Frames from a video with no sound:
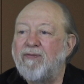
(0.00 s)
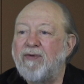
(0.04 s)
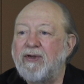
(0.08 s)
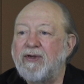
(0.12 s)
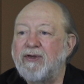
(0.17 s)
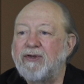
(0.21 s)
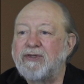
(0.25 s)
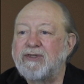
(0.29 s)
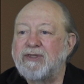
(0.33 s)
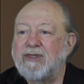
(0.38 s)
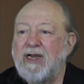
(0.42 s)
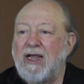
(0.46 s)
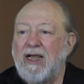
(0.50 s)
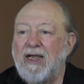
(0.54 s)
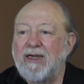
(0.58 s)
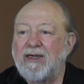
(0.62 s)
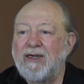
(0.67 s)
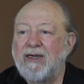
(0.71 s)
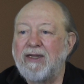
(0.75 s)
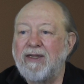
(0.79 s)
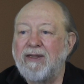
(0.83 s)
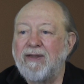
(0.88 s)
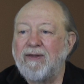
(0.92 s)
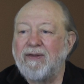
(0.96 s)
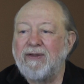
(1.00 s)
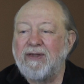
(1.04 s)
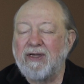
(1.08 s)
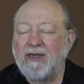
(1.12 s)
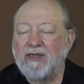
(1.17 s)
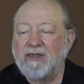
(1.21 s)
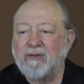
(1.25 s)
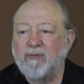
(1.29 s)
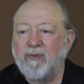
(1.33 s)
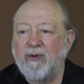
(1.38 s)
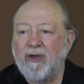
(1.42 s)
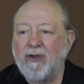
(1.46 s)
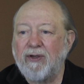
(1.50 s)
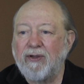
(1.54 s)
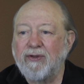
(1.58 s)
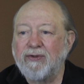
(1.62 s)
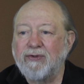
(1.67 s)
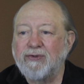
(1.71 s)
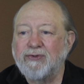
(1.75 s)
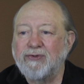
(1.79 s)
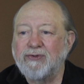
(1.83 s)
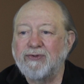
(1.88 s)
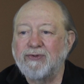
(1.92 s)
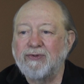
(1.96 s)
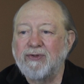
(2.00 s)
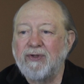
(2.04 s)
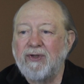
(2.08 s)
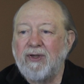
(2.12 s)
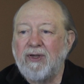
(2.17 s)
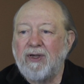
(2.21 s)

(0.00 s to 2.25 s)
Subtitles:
understanding the experience.